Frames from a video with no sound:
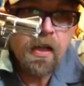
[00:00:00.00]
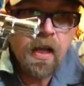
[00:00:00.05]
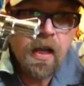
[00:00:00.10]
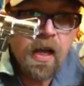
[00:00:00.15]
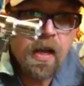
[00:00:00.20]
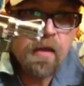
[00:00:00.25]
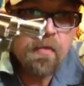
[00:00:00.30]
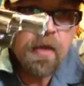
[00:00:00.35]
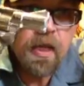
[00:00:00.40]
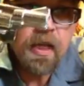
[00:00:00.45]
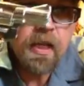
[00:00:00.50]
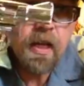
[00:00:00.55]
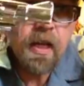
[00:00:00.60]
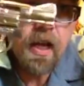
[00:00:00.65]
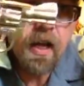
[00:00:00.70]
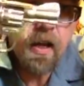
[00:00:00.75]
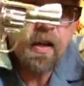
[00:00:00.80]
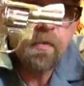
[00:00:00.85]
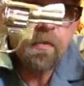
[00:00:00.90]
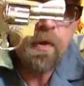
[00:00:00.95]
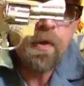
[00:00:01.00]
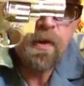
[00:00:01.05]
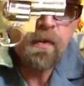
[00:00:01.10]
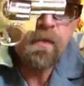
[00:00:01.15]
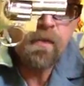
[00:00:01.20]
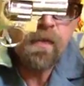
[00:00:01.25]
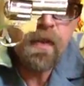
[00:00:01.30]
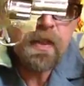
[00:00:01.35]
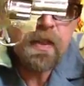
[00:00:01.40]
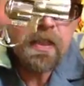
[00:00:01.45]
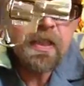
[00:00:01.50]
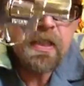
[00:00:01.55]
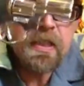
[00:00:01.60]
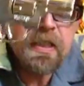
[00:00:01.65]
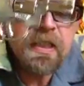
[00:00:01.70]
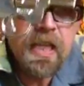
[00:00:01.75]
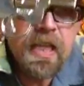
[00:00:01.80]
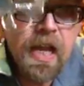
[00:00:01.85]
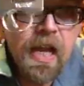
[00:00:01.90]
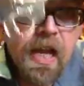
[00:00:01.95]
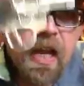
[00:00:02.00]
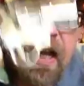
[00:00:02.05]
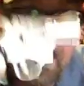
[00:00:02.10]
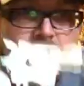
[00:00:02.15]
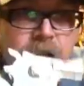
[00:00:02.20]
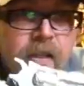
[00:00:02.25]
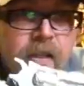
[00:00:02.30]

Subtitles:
I mean, how perfect is that?